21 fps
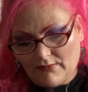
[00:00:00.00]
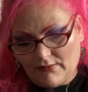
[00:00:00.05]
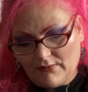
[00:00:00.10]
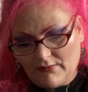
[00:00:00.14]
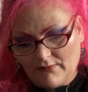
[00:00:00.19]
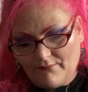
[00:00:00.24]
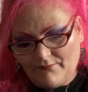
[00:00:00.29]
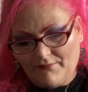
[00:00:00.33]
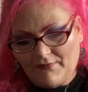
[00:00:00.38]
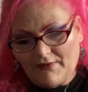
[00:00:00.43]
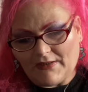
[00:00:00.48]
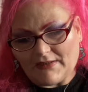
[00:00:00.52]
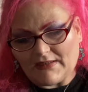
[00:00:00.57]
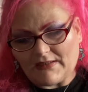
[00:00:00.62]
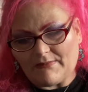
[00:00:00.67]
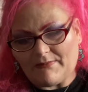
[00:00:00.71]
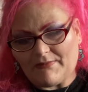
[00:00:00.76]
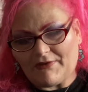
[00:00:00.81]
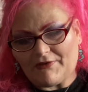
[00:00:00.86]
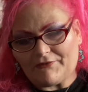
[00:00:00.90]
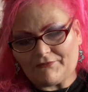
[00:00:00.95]

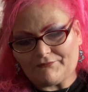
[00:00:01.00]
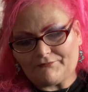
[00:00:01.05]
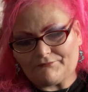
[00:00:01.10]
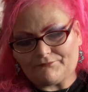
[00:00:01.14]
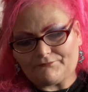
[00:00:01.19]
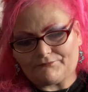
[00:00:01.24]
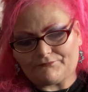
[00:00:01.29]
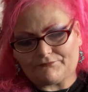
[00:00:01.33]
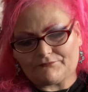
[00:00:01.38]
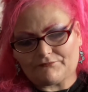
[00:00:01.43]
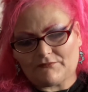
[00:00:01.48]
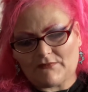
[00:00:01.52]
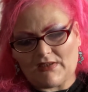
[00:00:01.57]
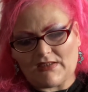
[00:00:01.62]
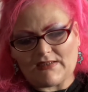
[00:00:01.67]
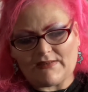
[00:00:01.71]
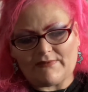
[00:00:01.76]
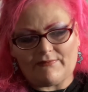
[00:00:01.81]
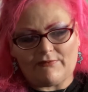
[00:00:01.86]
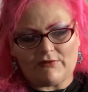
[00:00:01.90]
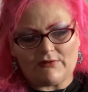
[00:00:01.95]
30ml. Let's
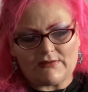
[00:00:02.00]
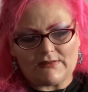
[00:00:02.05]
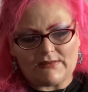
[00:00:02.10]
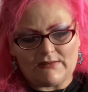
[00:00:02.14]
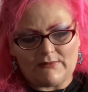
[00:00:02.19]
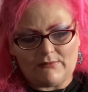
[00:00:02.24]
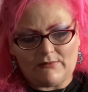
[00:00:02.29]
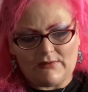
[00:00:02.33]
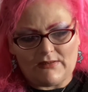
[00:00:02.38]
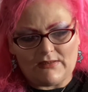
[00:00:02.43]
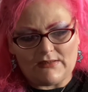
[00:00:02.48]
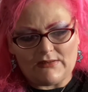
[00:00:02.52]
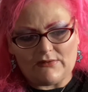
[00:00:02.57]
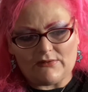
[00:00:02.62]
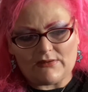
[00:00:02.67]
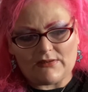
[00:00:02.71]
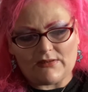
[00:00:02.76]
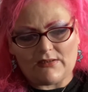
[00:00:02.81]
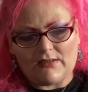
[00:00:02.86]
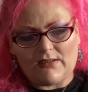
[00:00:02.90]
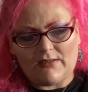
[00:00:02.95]
have a look, see what it
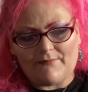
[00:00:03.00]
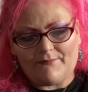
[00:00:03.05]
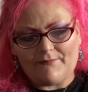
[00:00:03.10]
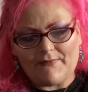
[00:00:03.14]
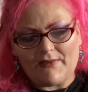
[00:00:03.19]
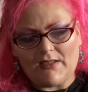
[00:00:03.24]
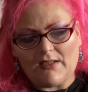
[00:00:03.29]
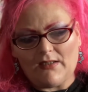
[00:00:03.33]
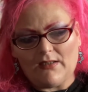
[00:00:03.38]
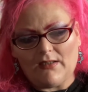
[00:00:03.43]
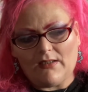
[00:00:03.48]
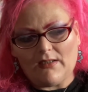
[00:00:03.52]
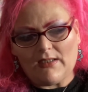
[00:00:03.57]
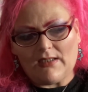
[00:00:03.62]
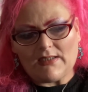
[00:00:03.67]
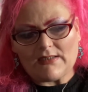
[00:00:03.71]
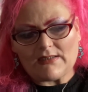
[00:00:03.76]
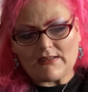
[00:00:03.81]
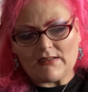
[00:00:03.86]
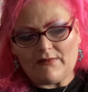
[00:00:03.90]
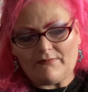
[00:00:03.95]
looks like.
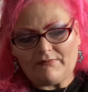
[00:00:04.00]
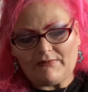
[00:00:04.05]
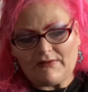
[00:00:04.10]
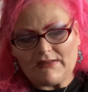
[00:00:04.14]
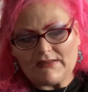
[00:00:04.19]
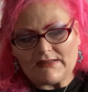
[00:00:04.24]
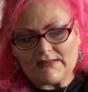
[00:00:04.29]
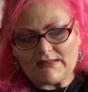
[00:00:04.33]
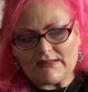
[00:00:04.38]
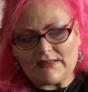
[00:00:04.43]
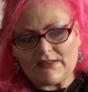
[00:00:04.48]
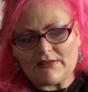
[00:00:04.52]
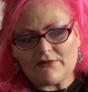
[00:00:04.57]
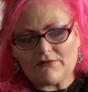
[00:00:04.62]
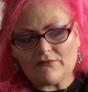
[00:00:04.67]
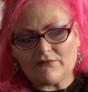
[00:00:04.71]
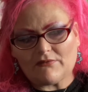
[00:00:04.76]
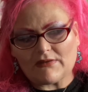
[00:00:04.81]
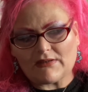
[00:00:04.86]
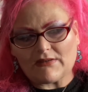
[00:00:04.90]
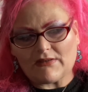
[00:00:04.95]
It's lovely and
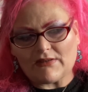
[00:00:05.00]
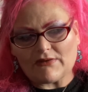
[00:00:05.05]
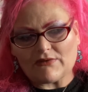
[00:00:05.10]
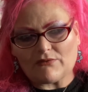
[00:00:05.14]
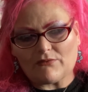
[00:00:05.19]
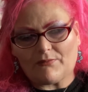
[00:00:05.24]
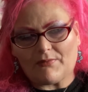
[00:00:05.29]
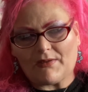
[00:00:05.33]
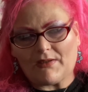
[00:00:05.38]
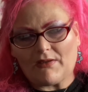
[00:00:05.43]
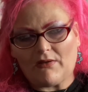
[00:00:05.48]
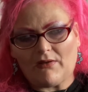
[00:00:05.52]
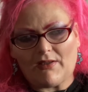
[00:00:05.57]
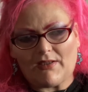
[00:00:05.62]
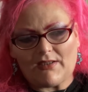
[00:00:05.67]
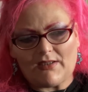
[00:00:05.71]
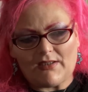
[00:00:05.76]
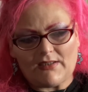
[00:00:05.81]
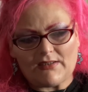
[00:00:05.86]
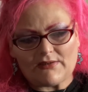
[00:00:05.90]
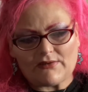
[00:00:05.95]
sealed, so it's all been high.
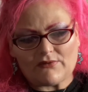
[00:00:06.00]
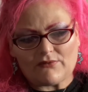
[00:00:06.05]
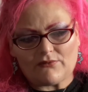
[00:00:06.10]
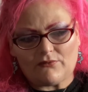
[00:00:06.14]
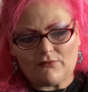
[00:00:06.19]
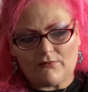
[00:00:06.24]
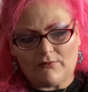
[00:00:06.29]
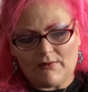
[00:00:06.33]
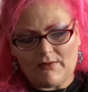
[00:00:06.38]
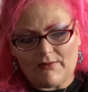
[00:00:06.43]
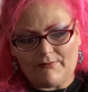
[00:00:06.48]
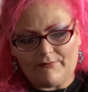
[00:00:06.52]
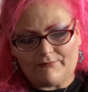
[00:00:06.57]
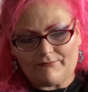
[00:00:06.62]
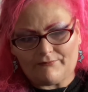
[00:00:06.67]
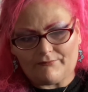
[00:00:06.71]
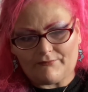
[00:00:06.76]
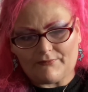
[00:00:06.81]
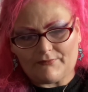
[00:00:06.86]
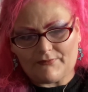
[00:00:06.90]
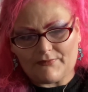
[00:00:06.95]
It's all
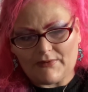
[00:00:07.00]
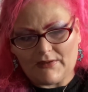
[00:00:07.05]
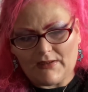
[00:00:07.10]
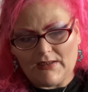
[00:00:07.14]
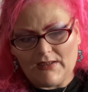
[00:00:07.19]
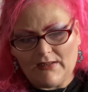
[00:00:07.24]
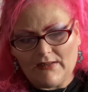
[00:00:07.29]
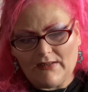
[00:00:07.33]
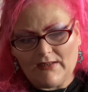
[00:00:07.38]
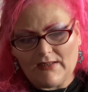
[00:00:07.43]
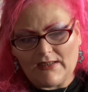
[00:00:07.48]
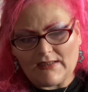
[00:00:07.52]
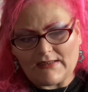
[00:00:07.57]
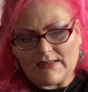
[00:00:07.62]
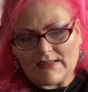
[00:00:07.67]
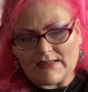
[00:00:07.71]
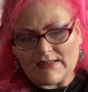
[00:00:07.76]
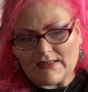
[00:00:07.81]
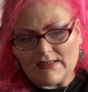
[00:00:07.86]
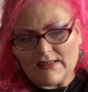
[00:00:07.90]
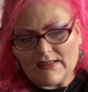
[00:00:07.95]
I think it
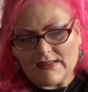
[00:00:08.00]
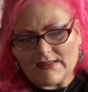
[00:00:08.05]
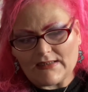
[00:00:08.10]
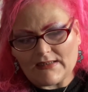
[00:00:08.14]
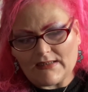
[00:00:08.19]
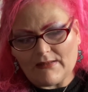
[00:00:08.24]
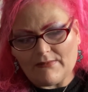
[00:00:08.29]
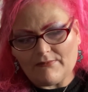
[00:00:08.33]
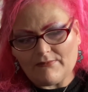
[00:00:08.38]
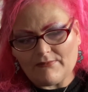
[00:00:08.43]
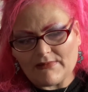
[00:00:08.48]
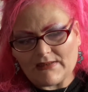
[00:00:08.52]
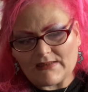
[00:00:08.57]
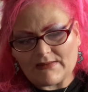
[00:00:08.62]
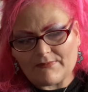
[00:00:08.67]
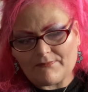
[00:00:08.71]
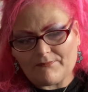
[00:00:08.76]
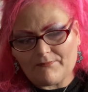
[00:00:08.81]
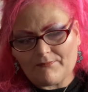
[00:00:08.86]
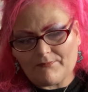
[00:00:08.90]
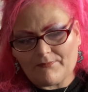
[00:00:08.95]
says some
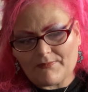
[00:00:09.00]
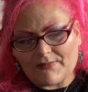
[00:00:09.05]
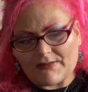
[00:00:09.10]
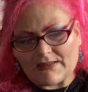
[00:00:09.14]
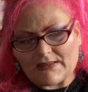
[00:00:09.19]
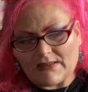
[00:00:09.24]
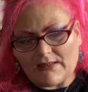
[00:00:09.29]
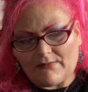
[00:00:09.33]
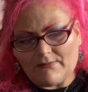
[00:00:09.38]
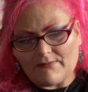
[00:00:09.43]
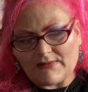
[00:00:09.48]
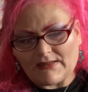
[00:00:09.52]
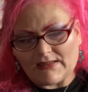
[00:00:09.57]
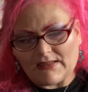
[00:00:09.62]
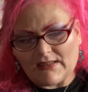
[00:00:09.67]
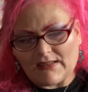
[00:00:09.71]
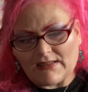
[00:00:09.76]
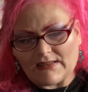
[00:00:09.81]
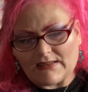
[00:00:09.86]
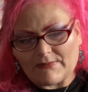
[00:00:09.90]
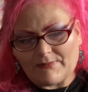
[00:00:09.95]

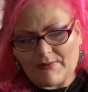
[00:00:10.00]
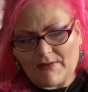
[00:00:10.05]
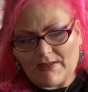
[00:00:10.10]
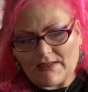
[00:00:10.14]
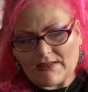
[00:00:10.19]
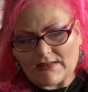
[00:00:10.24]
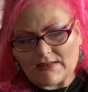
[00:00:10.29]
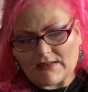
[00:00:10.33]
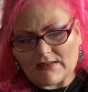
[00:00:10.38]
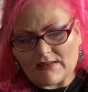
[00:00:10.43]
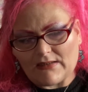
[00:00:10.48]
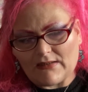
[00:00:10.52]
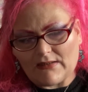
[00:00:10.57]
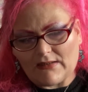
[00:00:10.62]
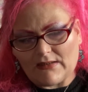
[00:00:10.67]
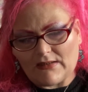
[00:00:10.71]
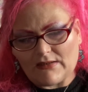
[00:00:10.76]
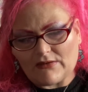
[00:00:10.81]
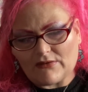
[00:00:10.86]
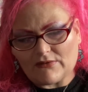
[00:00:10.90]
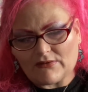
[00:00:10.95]
say space
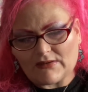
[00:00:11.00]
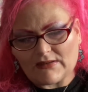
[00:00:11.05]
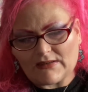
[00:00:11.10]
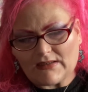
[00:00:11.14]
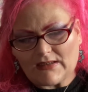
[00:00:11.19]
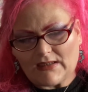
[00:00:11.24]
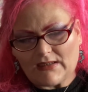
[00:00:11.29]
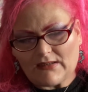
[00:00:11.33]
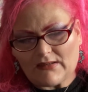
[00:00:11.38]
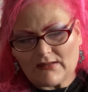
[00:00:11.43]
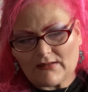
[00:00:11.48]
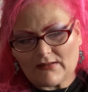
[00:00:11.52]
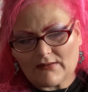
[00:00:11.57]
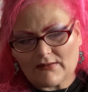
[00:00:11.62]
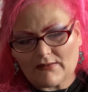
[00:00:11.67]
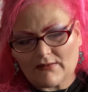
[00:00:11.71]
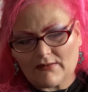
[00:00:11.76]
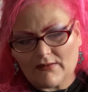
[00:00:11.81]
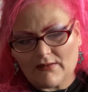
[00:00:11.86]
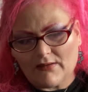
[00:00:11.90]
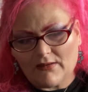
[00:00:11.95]
in your sink,
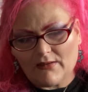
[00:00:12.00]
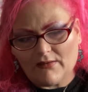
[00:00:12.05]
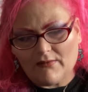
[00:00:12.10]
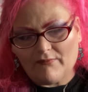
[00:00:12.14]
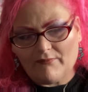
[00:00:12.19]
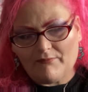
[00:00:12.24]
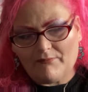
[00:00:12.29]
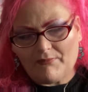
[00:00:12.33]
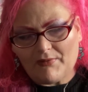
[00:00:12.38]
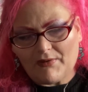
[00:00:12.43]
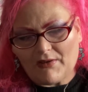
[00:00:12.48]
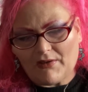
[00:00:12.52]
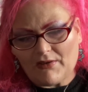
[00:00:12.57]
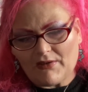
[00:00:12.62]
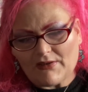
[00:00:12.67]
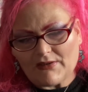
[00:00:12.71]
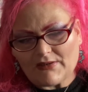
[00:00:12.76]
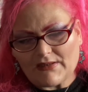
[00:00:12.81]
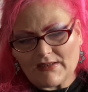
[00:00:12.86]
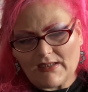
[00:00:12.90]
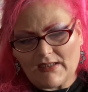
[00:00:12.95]

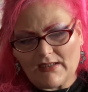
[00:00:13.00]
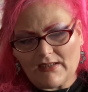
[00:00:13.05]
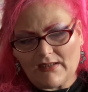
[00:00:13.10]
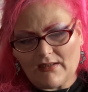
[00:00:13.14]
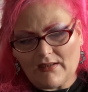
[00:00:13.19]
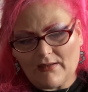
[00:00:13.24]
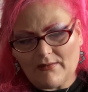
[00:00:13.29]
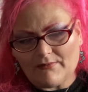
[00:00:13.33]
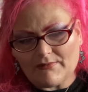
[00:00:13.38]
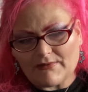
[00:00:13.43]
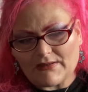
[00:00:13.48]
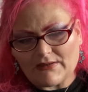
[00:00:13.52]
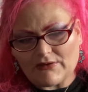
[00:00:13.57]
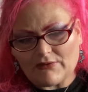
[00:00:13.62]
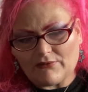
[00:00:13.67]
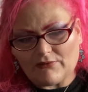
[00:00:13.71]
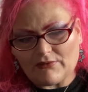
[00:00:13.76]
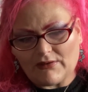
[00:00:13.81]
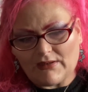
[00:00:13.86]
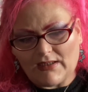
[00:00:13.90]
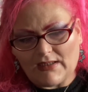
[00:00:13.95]
because here comes
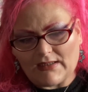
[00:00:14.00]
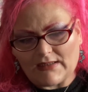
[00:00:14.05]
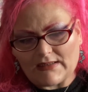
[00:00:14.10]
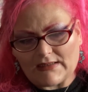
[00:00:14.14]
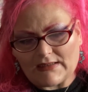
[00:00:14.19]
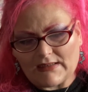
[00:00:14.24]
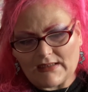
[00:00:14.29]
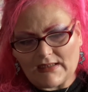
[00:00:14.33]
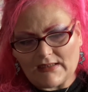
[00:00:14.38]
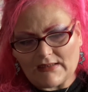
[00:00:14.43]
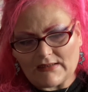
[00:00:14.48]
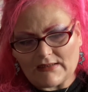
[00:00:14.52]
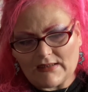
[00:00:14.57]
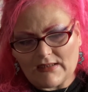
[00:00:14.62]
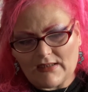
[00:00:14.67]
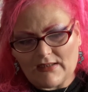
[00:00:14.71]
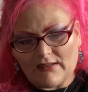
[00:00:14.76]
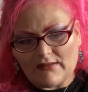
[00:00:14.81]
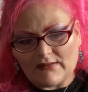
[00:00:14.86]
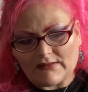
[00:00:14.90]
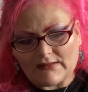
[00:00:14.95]
your next skin
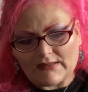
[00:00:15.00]
care